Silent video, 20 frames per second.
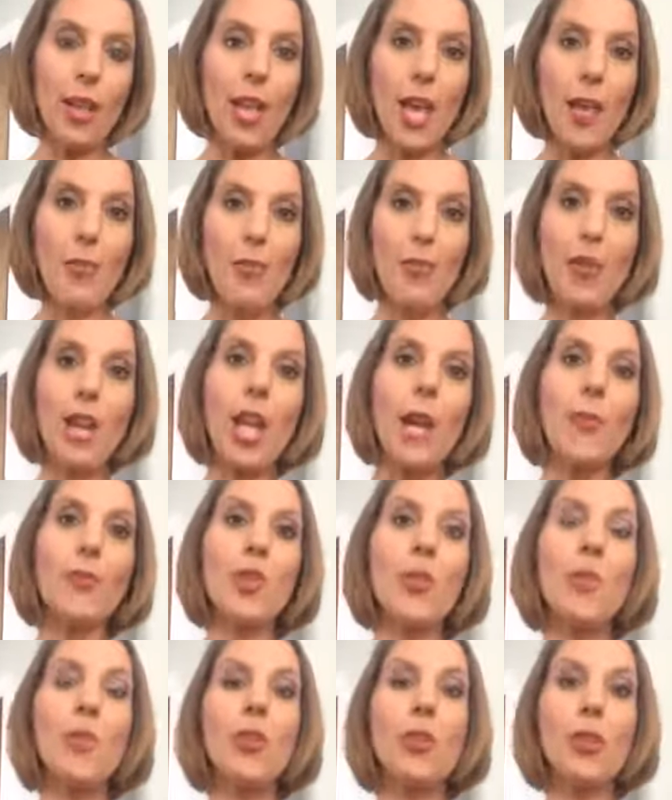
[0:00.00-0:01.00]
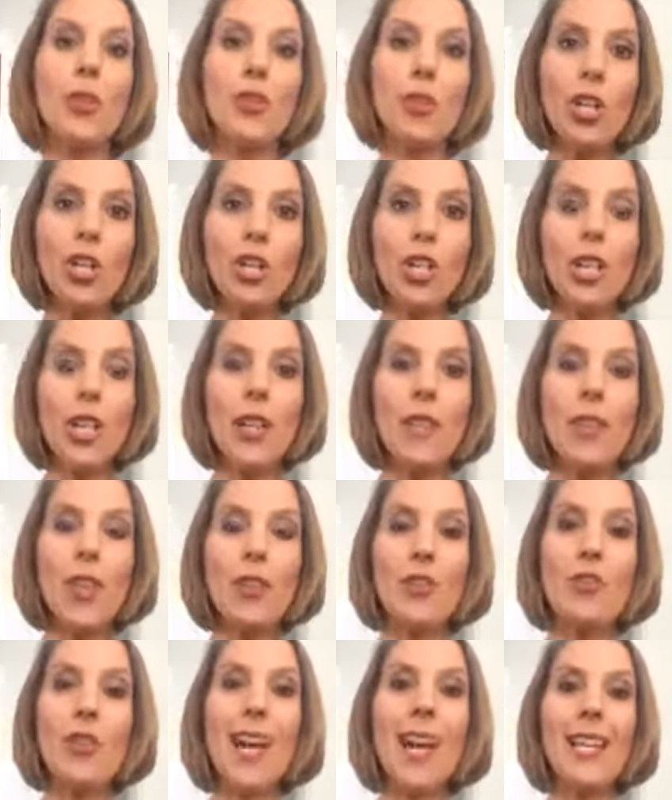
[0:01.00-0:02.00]
If you're not absorbing your nutrition, then
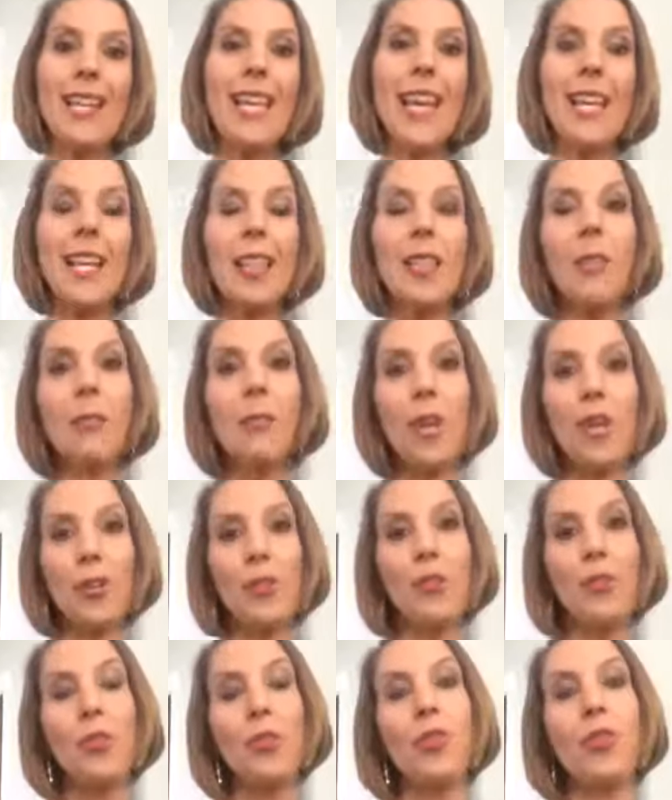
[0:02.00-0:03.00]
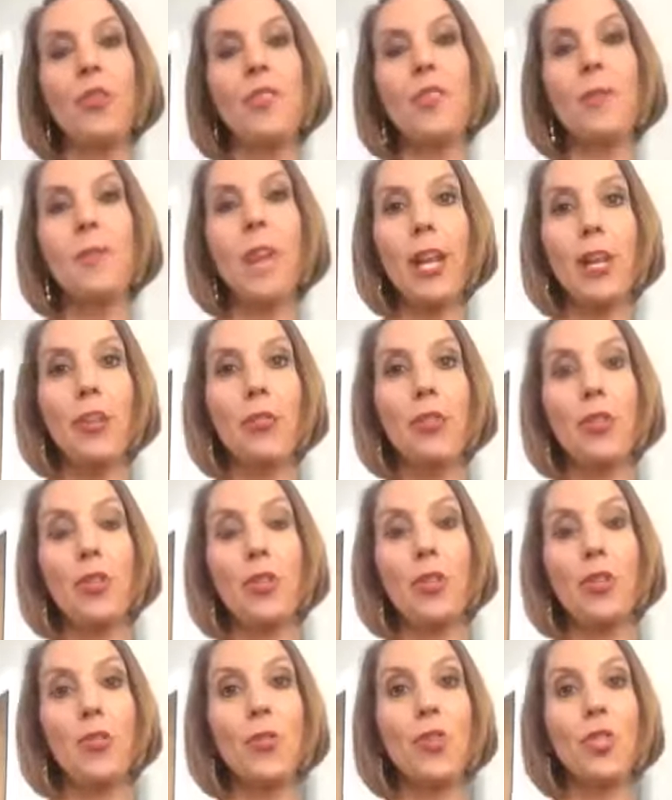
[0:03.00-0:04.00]
you're not getting the micronutrients and
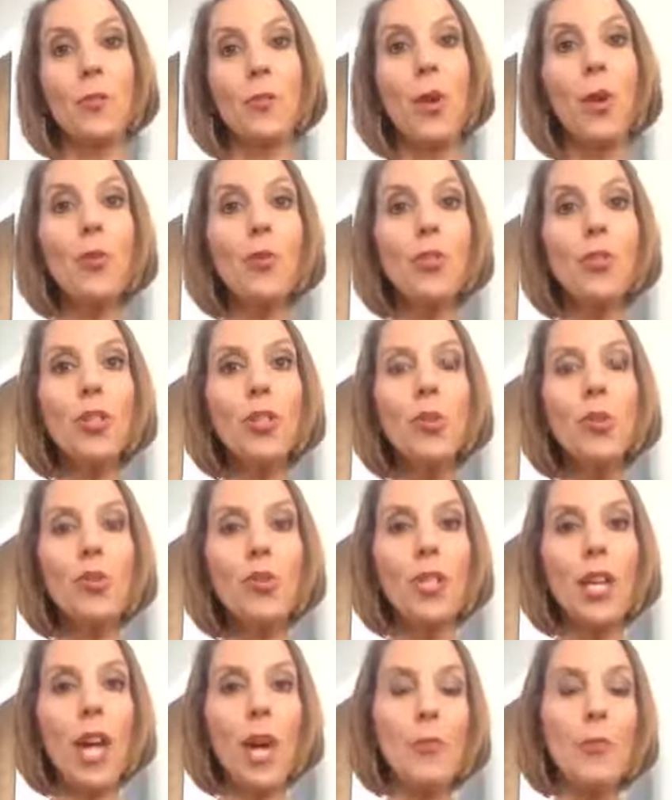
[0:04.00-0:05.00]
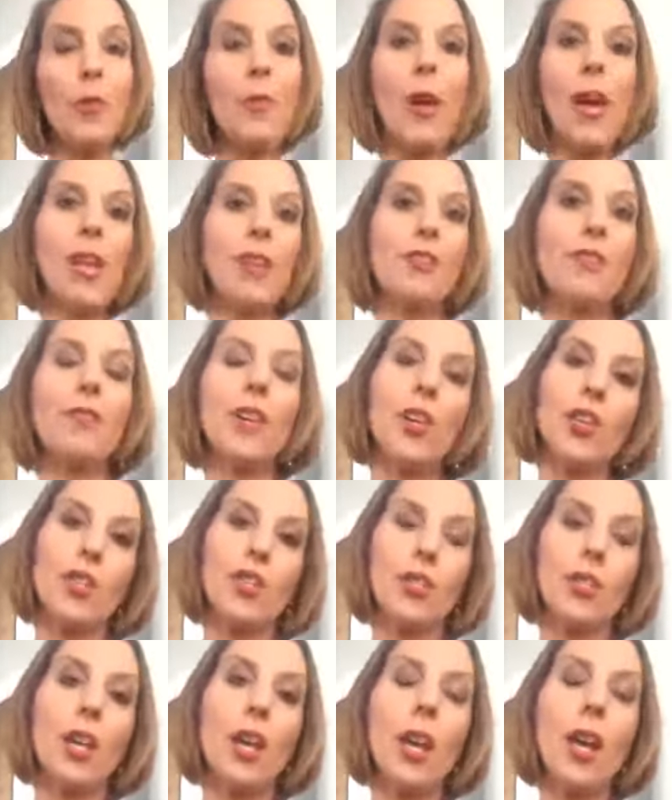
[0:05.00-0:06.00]
macronutrients you're supposed to help your body to
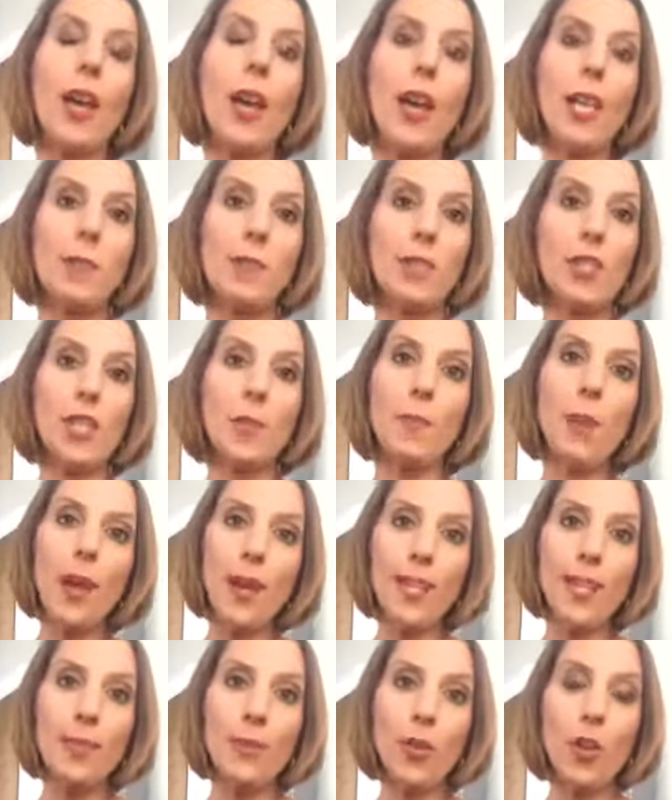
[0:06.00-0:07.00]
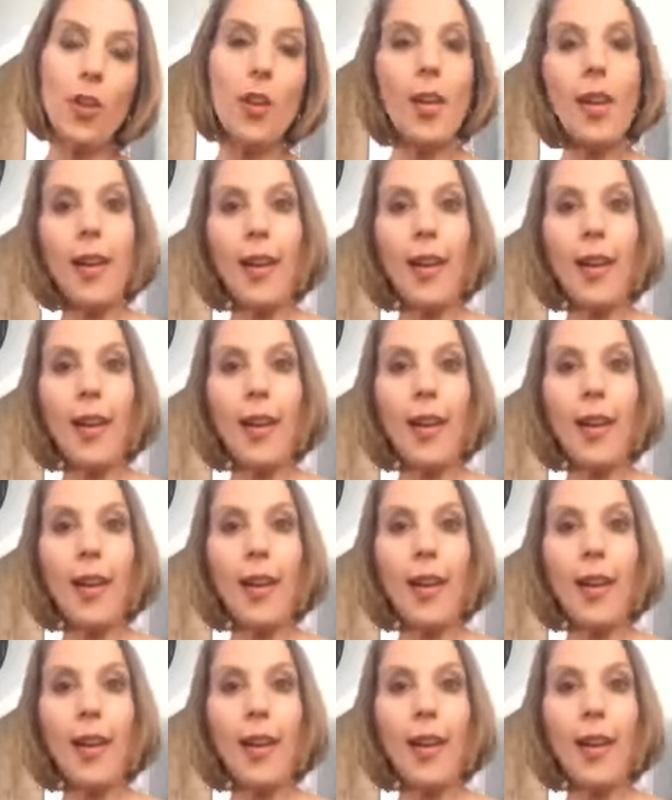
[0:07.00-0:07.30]
function as much as possible.